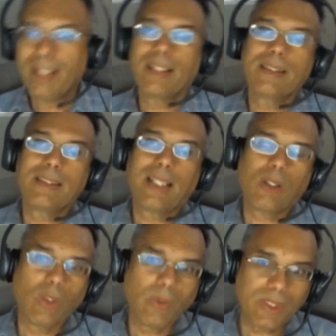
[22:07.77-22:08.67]
That
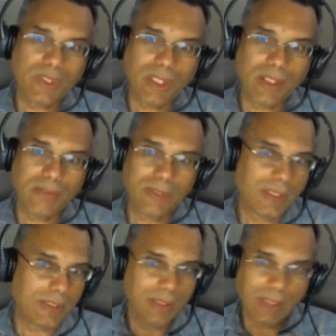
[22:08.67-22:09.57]
lower self
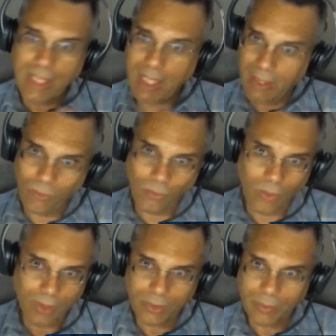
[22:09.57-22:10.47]
does not
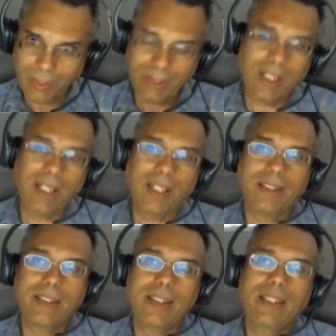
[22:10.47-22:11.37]
want to be taught.
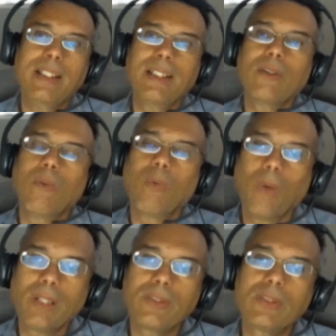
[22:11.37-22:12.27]
It
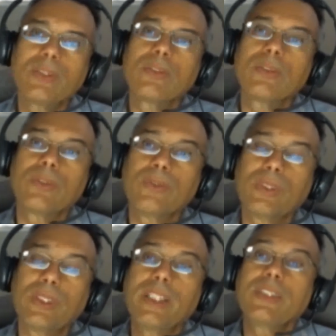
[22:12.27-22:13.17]
wants to
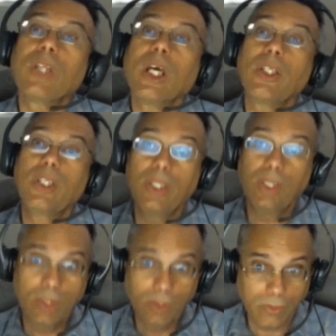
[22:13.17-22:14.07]
teach
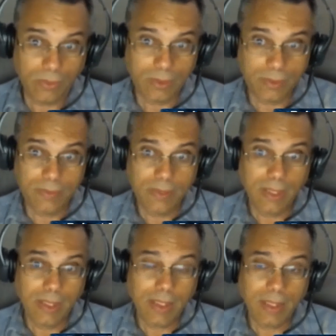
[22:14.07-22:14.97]
you.
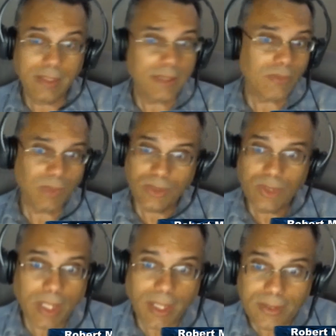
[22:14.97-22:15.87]
It doesn't want to
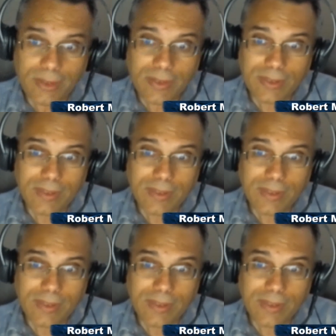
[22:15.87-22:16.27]
change.